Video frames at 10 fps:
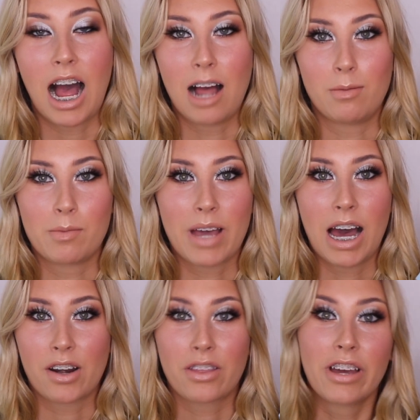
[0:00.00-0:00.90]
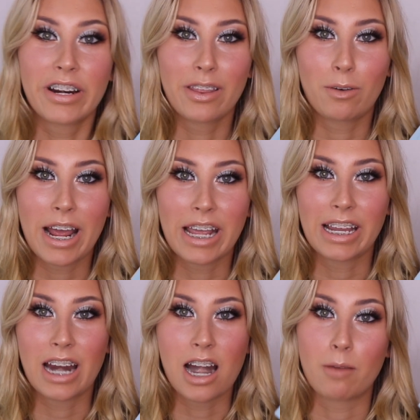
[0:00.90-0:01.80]
I'm about a third of the way
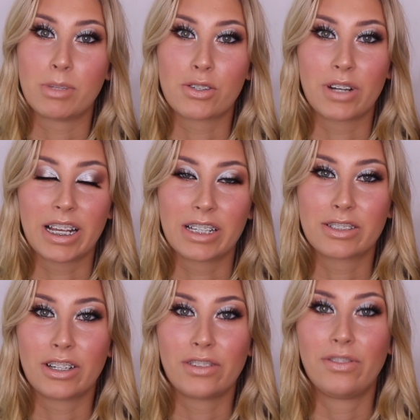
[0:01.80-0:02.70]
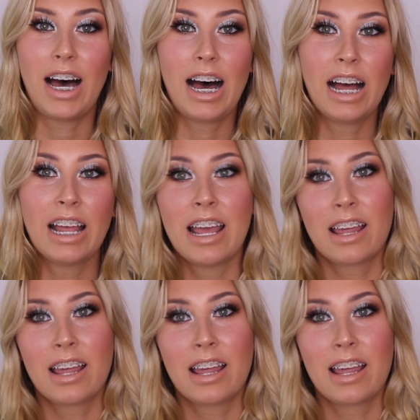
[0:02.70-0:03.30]
in, and I'm enjoying it so far.